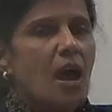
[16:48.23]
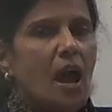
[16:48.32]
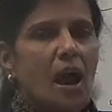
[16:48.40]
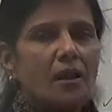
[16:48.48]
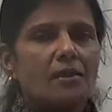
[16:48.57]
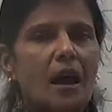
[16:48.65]

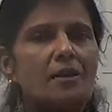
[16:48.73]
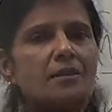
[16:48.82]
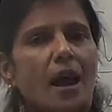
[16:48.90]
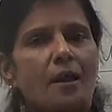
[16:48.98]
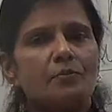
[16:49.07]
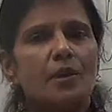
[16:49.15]
At that
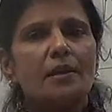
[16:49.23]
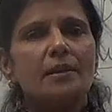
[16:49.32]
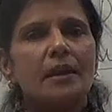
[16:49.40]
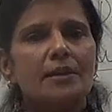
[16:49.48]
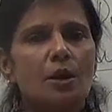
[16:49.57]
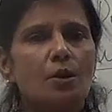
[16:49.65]
time, the
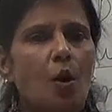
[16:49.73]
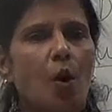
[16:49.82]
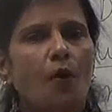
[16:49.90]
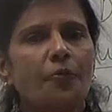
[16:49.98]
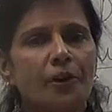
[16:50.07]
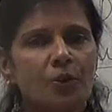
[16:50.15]
leader
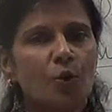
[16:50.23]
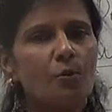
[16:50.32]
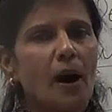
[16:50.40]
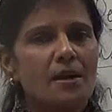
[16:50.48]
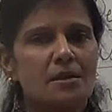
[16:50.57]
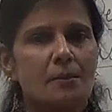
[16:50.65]
of Hindu
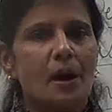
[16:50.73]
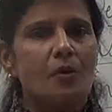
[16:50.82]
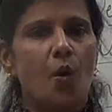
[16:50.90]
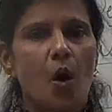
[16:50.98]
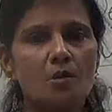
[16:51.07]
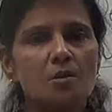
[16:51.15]
Mahasabha
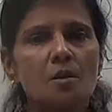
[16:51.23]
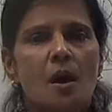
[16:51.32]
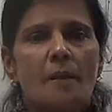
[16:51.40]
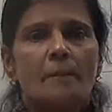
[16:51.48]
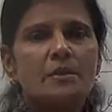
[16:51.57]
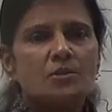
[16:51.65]
was
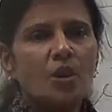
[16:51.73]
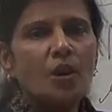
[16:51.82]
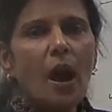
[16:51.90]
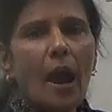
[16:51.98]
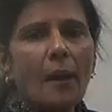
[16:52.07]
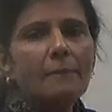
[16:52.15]
Mr.
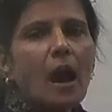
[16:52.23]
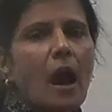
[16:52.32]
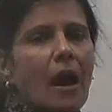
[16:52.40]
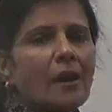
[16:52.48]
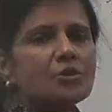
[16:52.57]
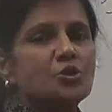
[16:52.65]
M.
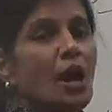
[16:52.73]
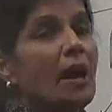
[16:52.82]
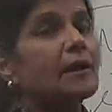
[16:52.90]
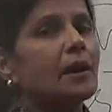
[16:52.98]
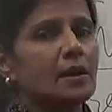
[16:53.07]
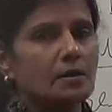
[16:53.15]
R.
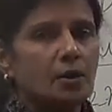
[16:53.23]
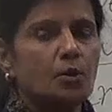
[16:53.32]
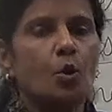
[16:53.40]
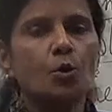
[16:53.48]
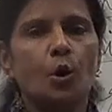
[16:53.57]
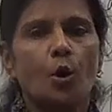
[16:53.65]
Jayakar.
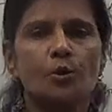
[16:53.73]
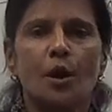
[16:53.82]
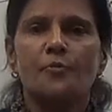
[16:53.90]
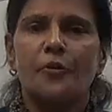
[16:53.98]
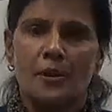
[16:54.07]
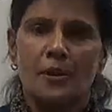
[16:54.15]
Note down
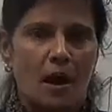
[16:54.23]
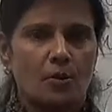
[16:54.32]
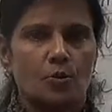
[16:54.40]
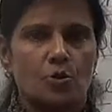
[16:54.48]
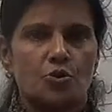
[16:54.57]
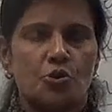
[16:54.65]
your one mark
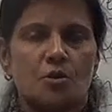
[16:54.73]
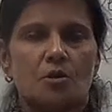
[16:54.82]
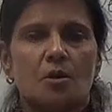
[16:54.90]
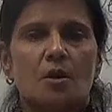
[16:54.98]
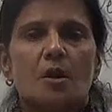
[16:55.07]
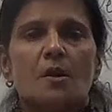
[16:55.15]
question.
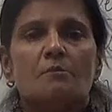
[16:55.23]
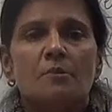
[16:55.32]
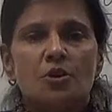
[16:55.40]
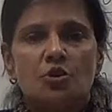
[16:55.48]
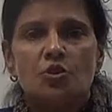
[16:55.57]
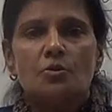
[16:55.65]

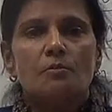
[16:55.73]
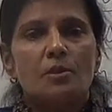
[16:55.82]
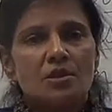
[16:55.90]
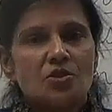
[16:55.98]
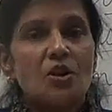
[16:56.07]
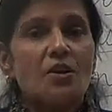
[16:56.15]

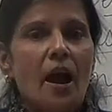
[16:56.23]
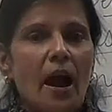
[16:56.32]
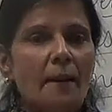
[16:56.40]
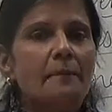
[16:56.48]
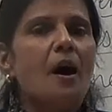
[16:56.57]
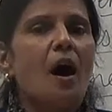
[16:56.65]
Mr.
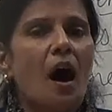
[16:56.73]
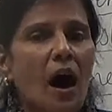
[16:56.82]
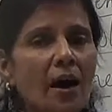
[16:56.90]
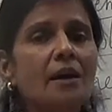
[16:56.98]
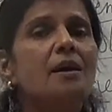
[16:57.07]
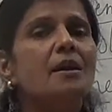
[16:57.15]
M.
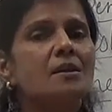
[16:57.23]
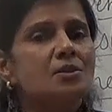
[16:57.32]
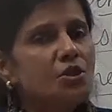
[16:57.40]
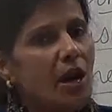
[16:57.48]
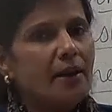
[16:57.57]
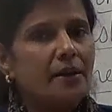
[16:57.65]
R.
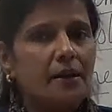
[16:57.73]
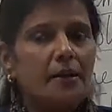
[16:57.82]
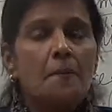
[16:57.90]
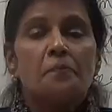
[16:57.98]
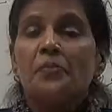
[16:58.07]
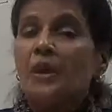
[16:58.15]
Jayakar.
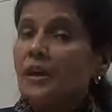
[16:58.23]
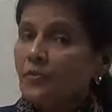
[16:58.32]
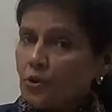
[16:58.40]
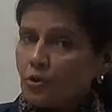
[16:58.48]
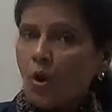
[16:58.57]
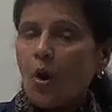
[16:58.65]
He
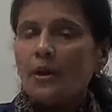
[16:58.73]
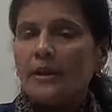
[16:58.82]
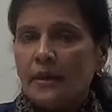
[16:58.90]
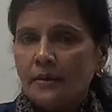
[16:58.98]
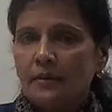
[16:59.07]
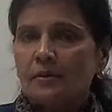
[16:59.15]
was called
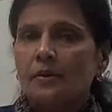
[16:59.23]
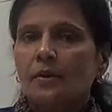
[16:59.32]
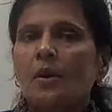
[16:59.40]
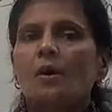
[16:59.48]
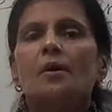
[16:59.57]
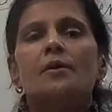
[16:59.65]
in.
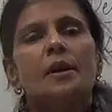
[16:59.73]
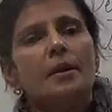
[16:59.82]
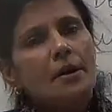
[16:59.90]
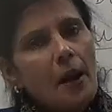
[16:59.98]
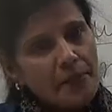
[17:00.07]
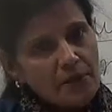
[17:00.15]

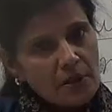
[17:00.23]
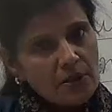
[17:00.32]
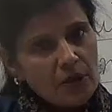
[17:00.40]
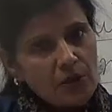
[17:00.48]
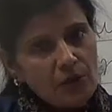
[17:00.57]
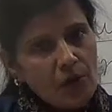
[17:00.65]
The
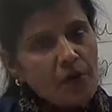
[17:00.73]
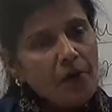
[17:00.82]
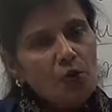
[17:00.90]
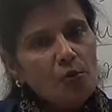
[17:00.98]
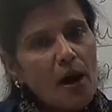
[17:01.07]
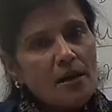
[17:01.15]
representatives of
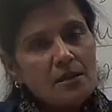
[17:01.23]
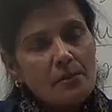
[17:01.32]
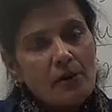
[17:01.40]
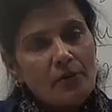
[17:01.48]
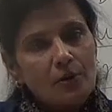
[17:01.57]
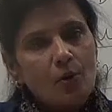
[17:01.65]
Hindu
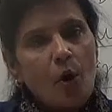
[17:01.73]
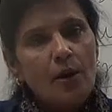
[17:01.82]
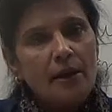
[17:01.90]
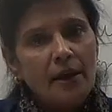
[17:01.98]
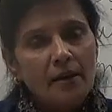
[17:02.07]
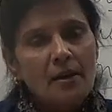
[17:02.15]
Mahasabha were
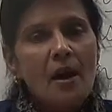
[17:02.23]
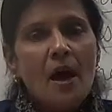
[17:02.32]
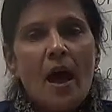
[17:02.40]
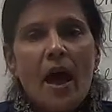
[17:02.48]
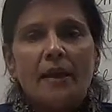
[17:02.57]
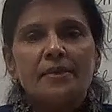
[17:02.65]
called in
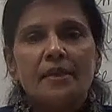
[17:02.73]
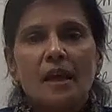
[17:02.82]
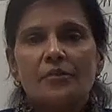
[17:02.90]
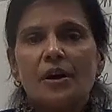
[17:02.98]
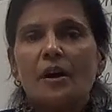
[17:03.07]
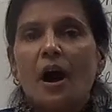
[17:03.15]
and they
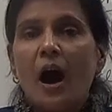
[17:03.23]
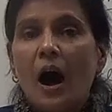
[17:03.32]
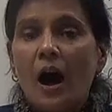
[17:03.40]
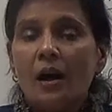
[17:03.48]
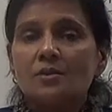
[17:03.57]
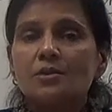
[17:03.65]
were
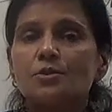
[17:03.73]
asked